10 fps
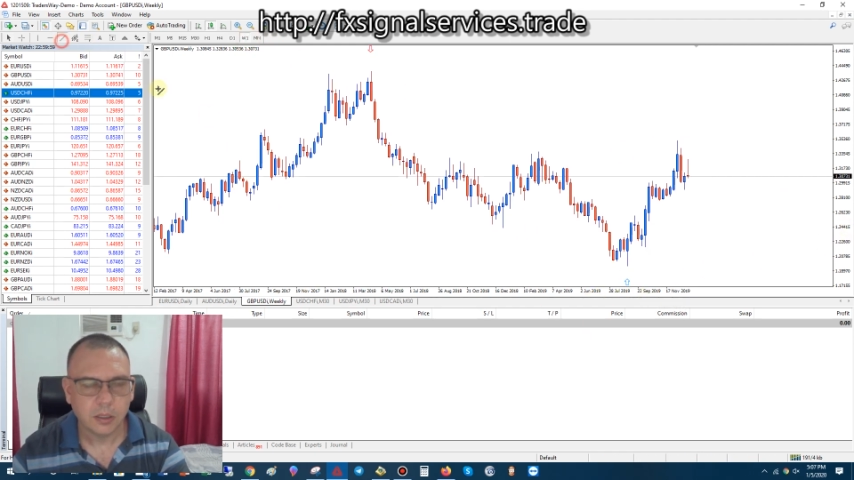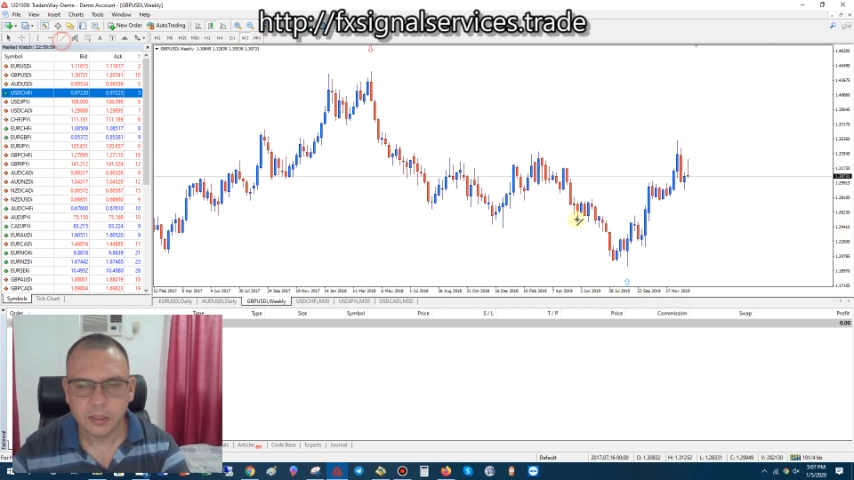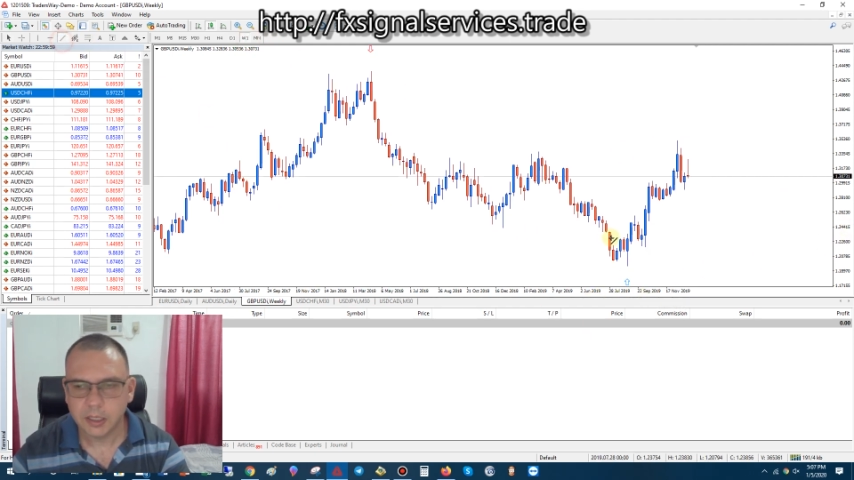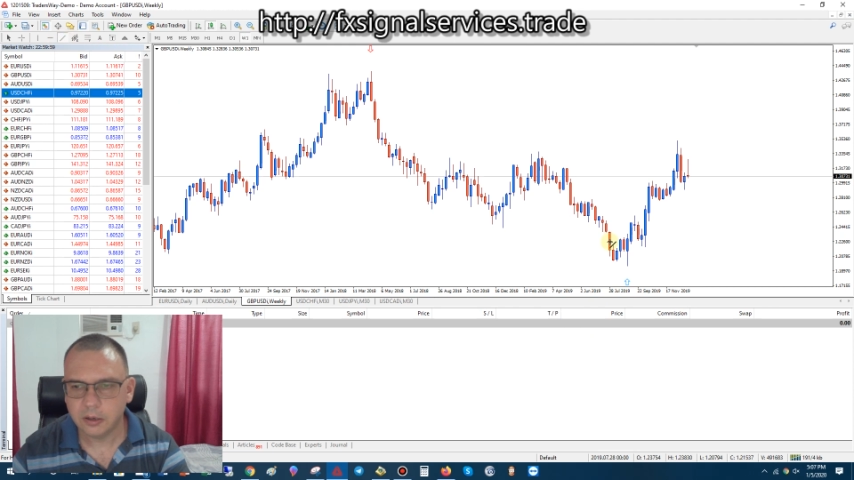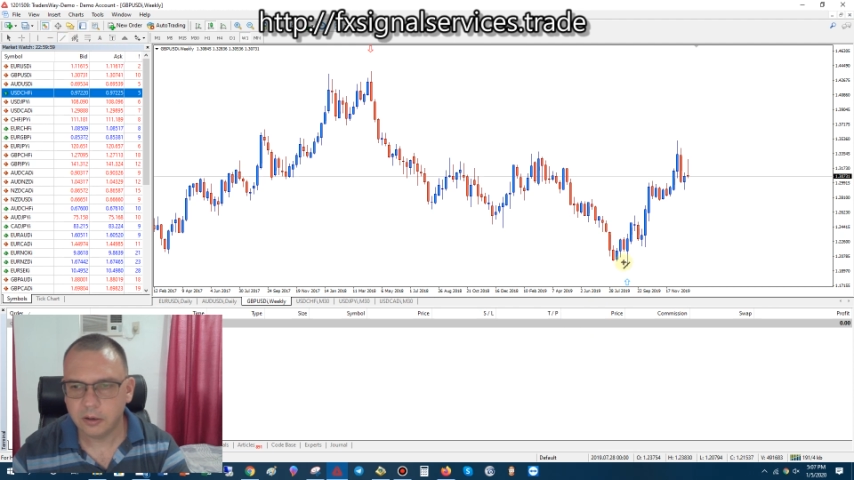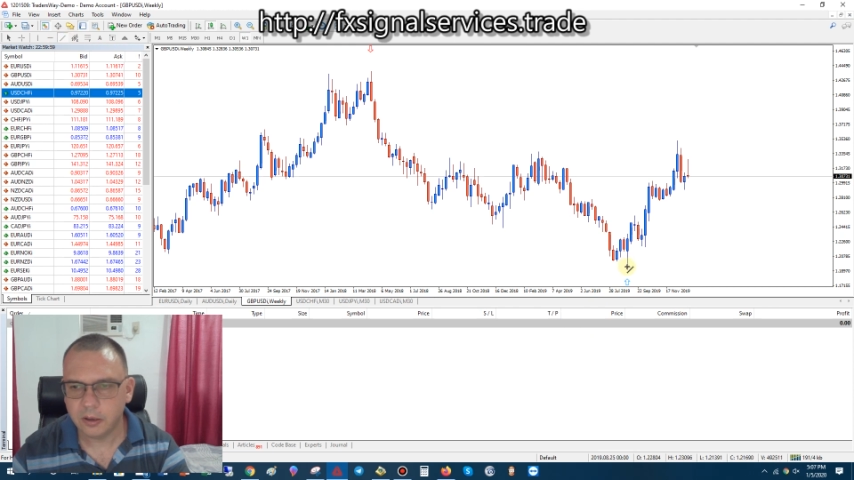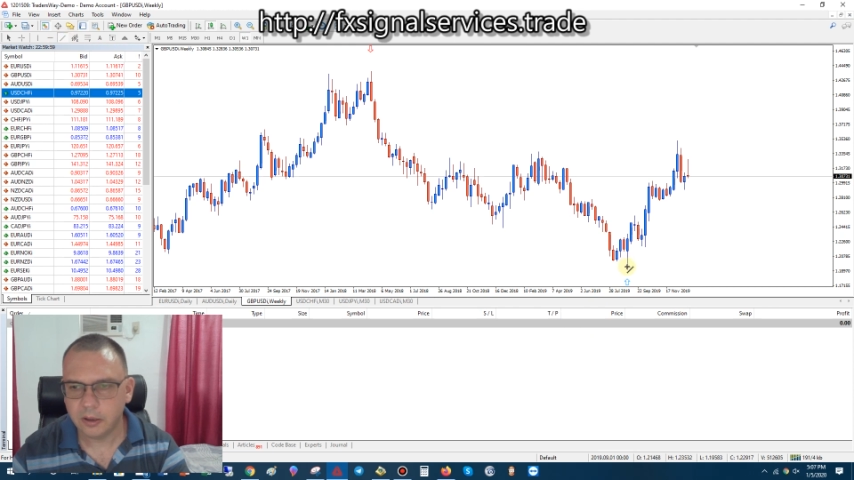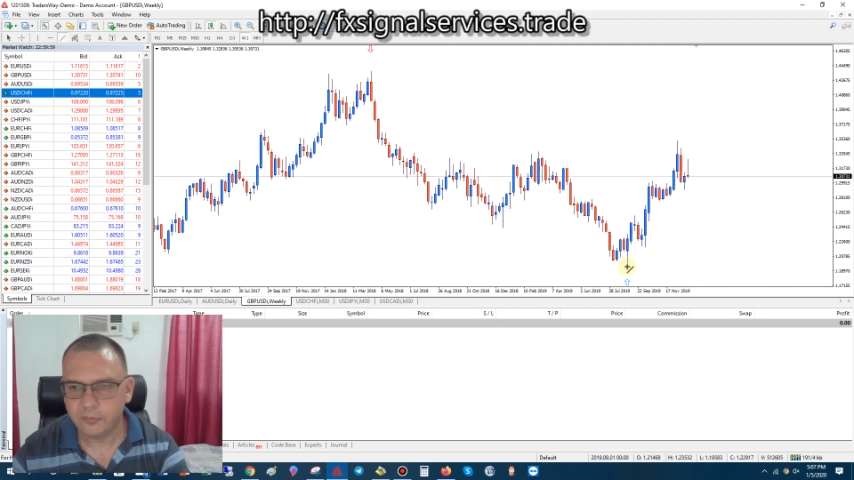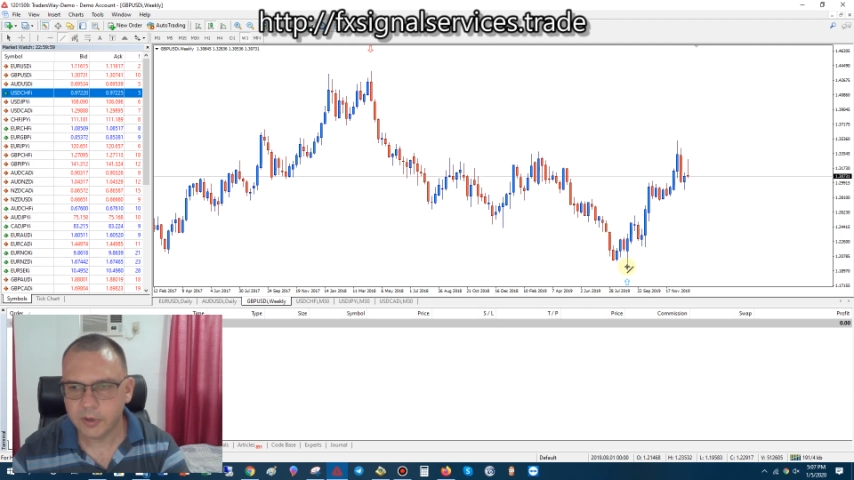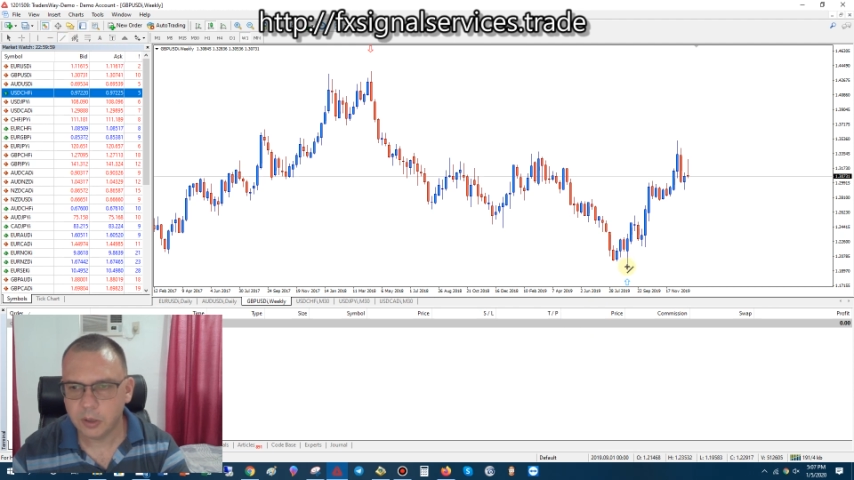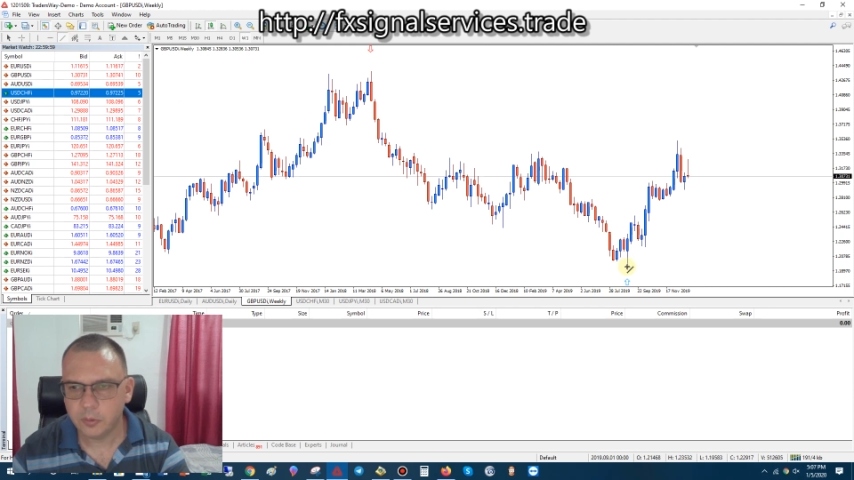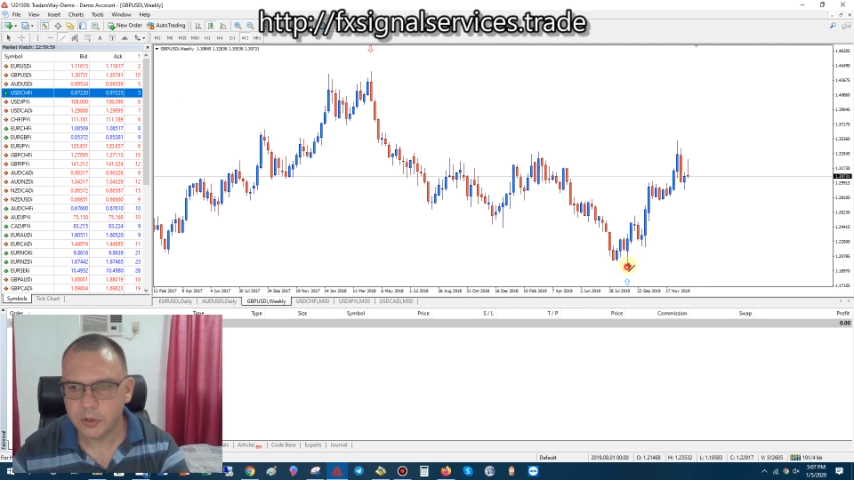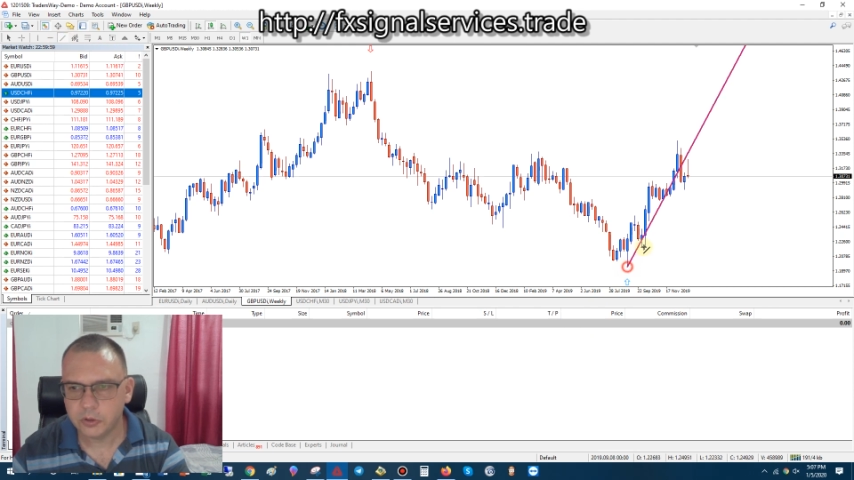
Now if we come over here